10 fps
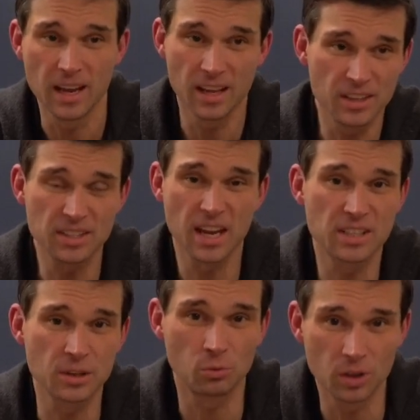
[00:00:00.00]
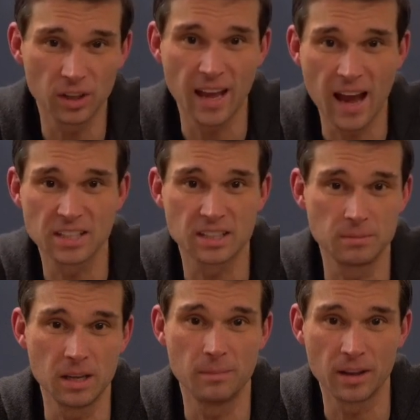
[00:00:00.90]
In this case, it really has to
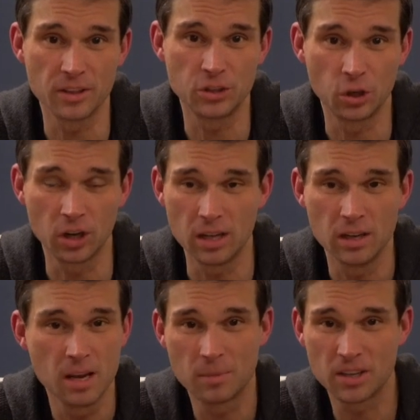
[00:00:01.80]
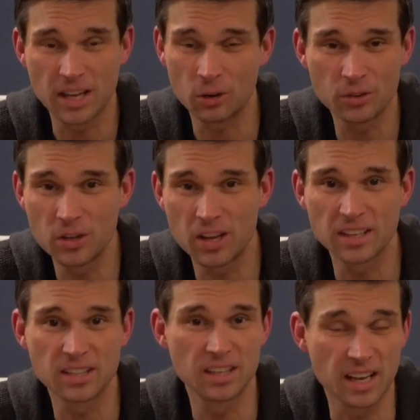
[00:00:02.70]
be about the journey because I don't think you
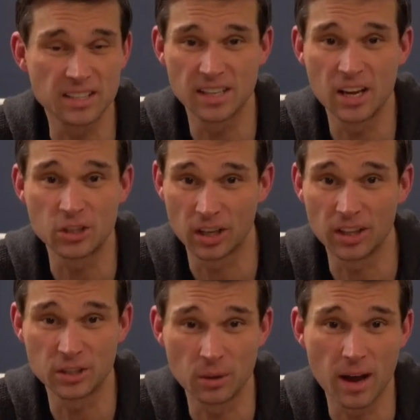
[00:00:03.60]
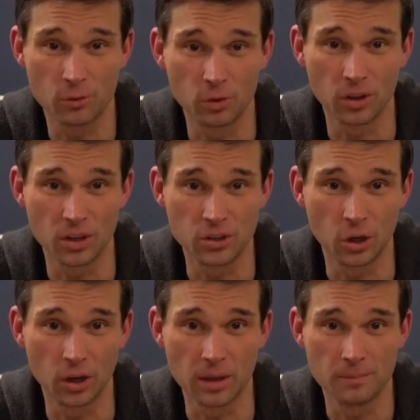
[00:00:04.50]
get to the destination unless you have a really good
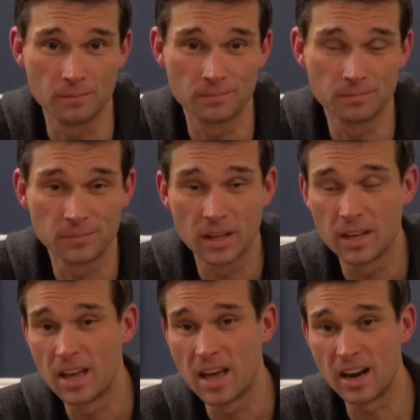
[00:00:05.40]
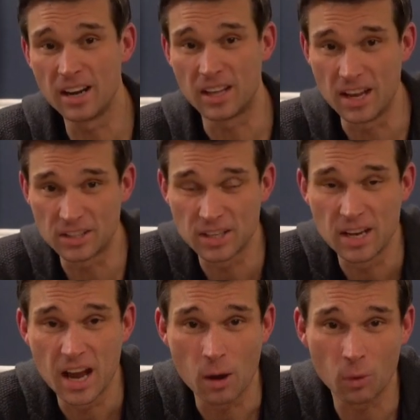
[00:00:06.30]
journey. In any case,
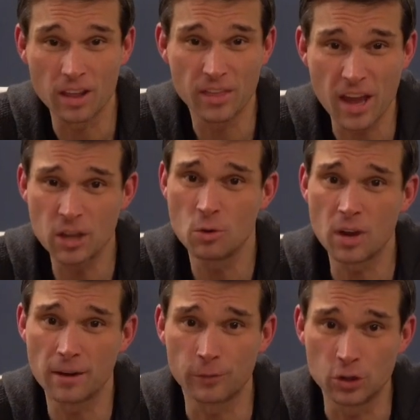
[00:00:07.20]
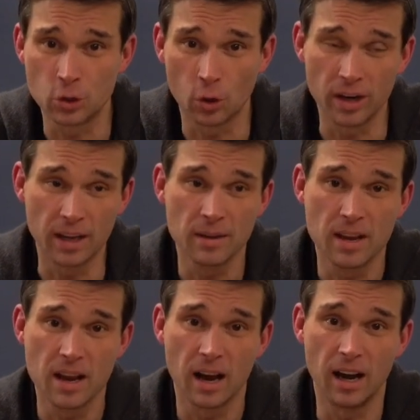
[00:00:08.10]
I want to thank you again for joining.
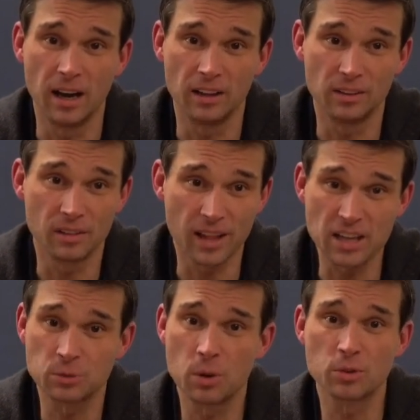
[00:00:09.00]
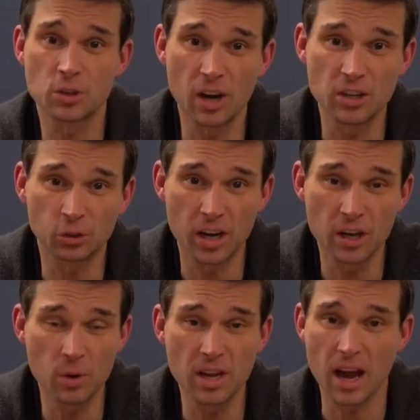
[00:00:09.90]
Last week was a great
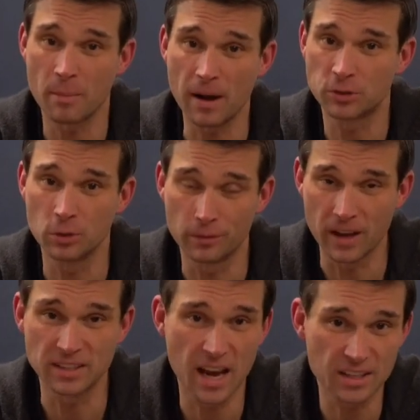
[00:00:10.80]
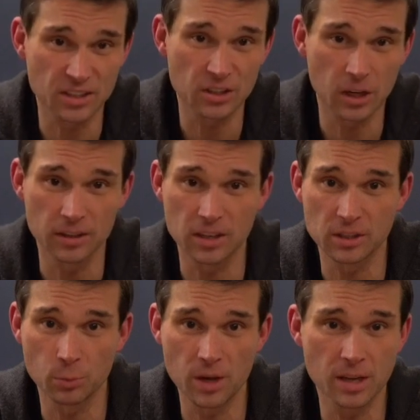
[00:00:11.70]
training week. I'm off to a fantastic start
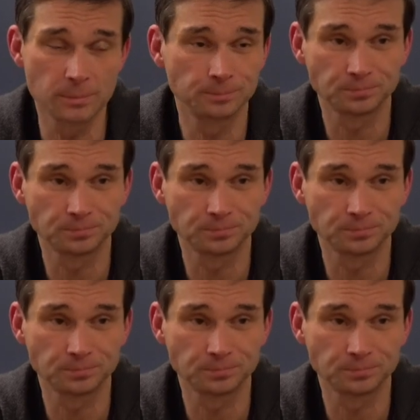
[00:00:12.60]
this week.